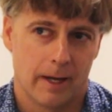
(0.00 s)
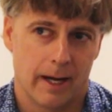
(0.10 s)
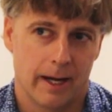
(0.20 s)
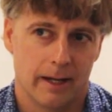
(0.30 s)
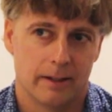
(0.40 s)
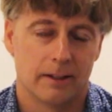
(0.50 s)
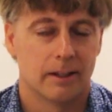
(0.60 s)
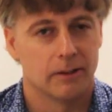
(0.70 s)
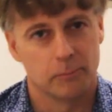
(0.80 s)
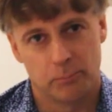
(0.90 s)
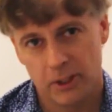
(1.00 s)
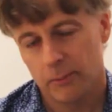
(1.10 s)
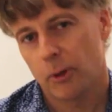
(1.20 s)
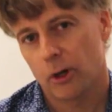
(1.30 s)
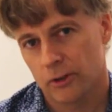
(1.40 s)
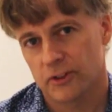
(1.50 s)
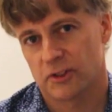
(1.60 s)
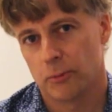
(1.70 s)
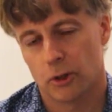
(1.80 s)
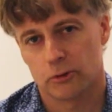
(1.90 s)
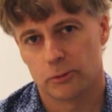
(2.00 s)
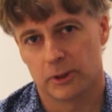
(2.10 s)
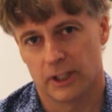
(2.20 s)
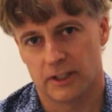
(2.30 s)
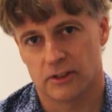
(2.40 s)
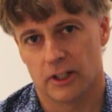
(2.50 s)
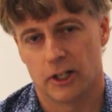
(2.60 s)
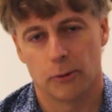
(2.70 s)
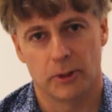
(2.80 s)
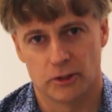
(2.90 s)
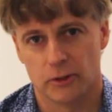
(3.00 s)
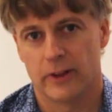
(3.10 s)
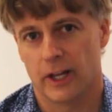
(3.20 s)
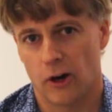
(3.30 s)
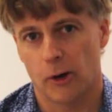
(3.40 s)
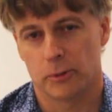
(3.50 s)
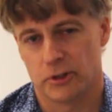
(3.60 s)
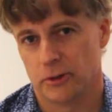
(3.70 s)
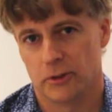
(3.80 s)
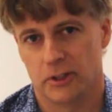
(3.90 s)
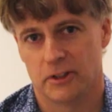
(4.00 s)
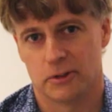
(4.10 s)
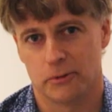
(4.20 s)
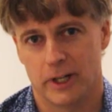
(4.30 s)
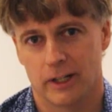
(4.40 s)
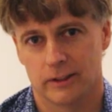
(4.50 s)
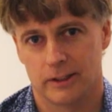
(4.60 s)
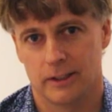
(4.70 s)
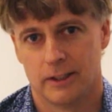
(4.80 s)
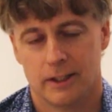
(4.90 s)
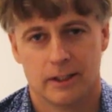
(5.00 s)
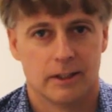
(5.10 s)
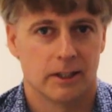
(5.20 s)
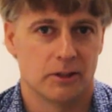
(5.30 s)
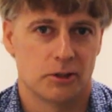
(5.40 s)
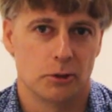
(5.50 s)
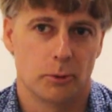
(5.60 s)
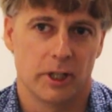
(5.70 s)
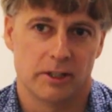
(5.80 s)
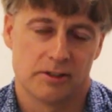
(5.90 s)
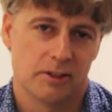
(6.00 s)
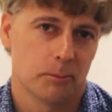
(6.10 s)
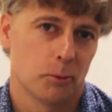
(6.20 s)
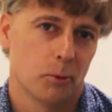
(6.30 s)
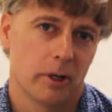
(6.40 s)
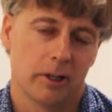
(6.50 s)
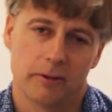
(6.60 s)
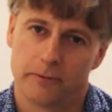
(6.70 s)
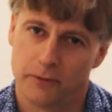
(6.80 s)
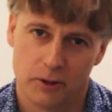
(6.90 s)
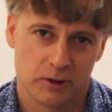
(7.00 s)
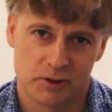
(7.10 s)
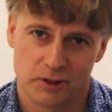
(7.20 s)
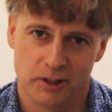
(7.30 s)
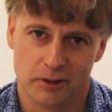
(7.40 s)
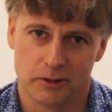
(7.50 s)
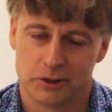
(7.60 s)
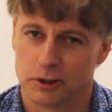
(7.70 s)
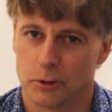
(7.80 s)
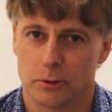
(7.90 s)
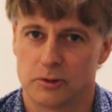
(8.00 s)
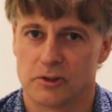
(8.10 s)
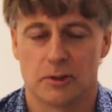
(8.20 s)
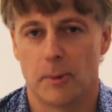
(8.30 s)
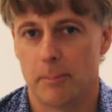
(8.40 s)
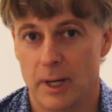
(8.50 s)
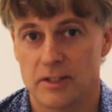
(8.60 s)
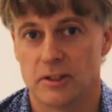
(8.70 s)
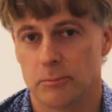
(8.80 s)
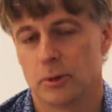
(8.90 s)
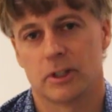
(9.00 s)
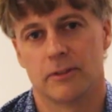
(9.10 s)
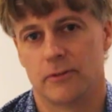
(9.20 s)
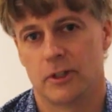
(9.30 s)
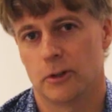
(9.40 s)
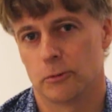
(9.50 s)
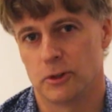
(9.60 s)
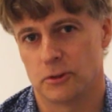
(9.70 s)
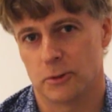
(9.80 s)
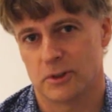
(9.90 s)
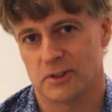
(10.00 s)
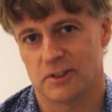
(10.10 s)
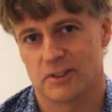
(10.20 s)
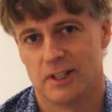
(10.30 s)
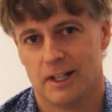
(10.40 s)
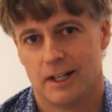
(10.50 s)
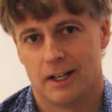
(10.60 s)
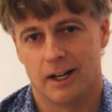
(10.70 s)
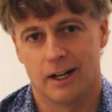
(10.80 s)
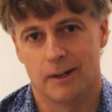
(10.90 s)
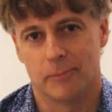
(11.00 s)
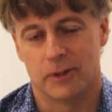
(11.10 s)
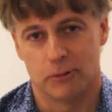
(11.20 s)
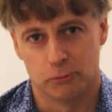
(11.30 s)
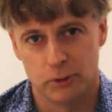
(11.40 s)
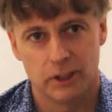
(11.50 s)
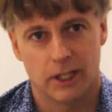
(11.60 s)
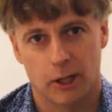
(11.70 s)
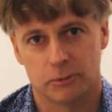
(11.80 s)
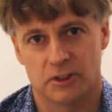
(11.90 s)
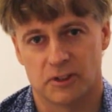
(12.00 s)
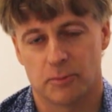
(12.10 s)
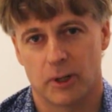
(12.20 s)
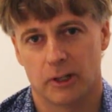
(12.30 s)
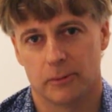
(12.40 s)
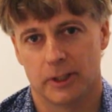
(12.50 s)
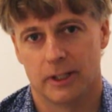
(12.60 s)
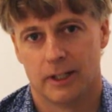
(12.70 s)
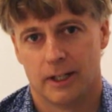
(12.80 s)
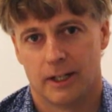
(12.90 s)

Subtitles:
And being part of a small group at Lakeside helped me turn that opportunity into reality in two ways. Number one, our fearless leader chose some amazing book and video resources that really helped inspire me.